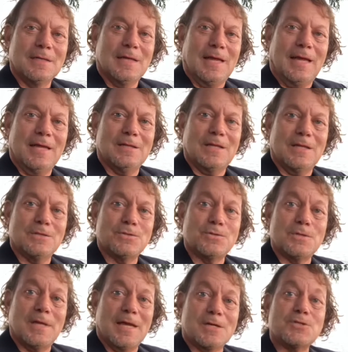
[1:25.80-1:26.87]
and
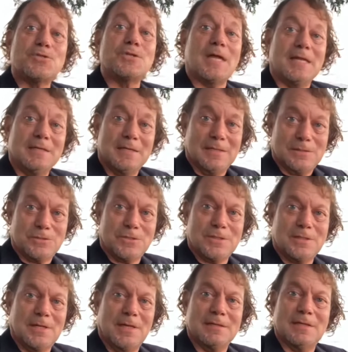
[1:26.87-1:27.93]
extend it,
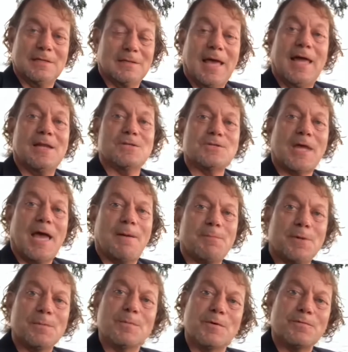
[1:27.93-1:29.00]
and that has
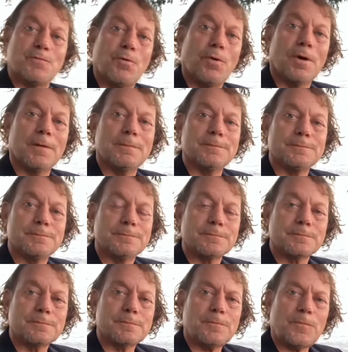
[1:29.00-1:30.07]
happened before.
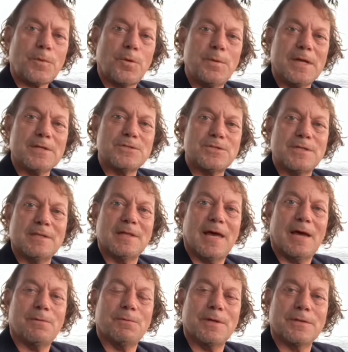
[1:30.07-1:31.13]
We can see
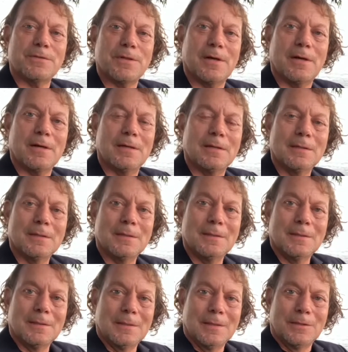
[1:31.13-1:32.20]
that with
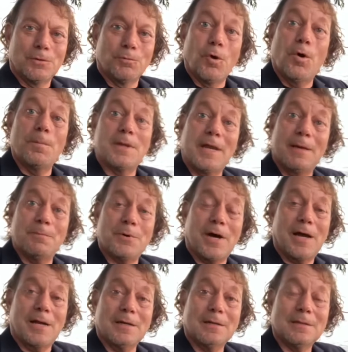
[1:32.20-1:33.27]
the Roman
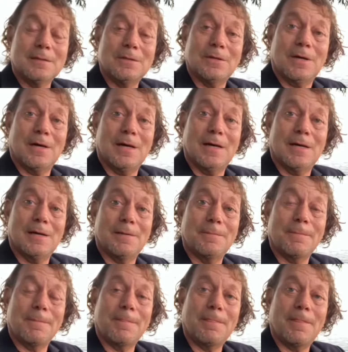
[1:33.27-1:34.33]
Empire,
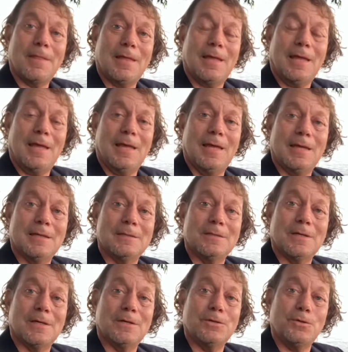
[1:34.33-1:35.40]
and
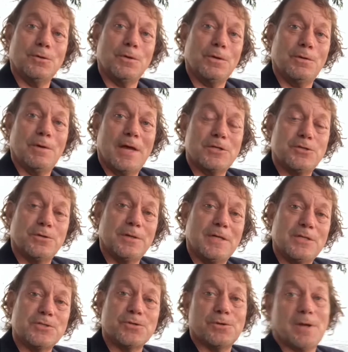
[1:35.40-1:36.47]
you had your
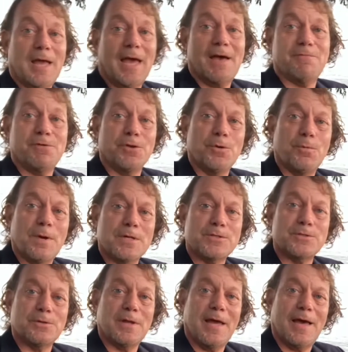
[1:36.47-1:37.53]
eastern half and your
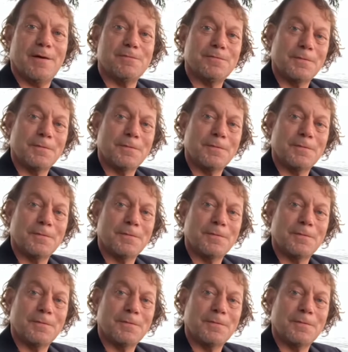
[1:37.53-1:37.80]
western half.